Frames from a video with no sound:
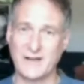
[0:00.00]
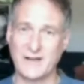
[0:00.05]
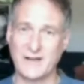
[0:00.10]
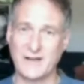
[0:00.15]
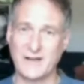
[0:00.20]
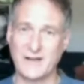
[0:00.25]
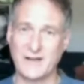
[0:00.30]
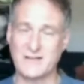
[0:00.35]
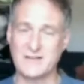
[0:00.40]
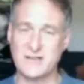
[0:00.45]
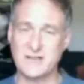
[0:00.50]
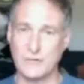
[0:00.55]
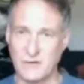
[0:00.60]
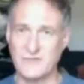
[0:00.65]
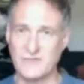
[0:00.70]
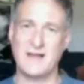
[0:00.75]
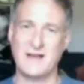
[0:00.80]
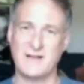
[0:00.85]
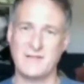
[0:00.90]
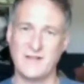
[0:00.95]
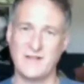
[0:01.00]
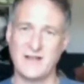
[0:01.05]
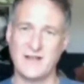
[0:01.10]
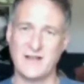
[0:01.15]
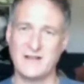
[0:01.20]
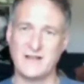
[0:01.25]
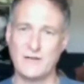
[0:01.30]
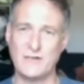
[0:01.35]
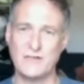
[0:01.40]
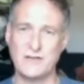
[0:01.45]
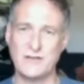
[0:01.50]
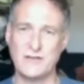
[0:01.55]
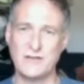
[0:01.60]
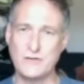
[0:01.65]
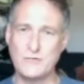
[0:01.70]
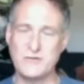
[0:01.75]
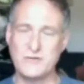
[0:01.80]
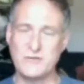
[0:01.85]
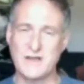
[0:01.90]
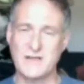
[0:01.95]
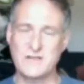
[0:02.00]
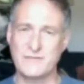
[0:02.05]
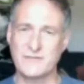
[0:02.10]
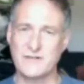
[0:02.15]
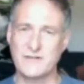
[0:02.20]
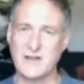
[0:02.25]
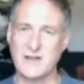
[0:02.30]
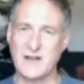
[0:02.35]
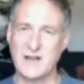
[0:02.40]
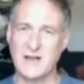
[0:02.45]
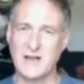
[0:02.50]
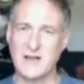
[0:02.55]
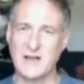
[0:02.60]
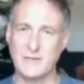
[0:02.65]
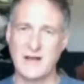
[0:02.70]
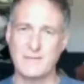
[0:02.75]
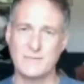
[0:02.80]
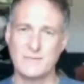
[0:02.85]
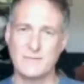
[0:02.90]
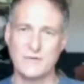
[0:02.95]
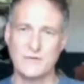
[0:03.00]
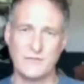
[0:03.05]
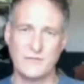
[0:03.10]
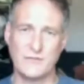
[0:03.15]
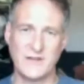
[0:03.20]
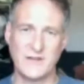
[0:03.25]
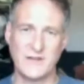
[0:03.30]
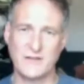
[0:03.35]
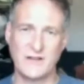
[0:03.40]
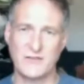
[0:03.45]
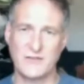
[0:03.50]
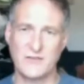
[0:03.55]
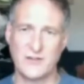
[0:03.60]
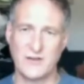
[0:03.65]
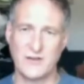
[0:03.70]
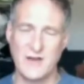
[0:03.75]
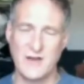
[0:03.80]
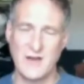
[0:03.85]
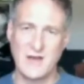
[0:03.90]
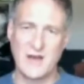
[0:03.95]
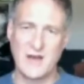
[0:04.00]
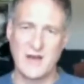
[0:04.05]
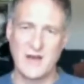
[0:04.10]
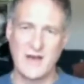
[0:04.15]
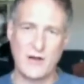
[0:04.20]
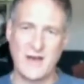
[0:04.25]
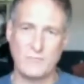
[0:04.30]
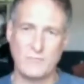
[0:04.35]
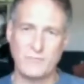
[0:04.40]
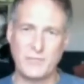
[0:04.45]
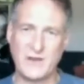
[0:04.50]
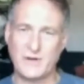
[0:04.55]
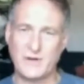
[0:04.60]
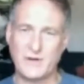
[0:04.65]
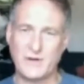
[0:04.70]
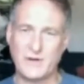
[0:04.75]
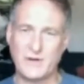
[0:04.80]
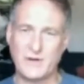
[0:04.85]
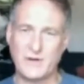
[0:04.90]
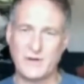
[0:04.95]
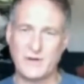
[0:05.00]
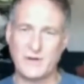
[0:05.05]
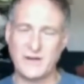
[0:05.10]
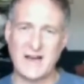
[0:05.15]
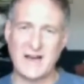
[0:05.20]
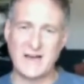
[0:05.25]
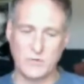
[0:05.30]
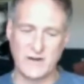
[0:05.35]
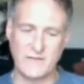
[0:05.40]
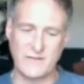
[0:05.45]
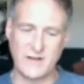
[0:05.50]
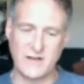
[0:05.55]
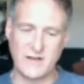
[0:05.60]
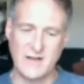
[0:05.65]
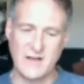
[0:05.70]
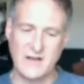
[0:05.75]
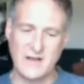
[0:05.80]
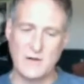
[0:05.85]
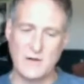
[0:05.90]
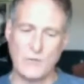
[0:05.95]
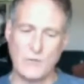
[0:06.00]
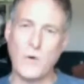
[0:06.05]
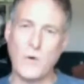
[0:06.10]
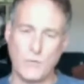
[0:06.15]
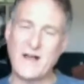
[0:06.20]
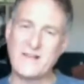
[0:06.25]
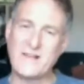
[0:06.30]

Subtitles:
There's a lot out there. Loads of new stuff coming up and new things to help people engage, whatever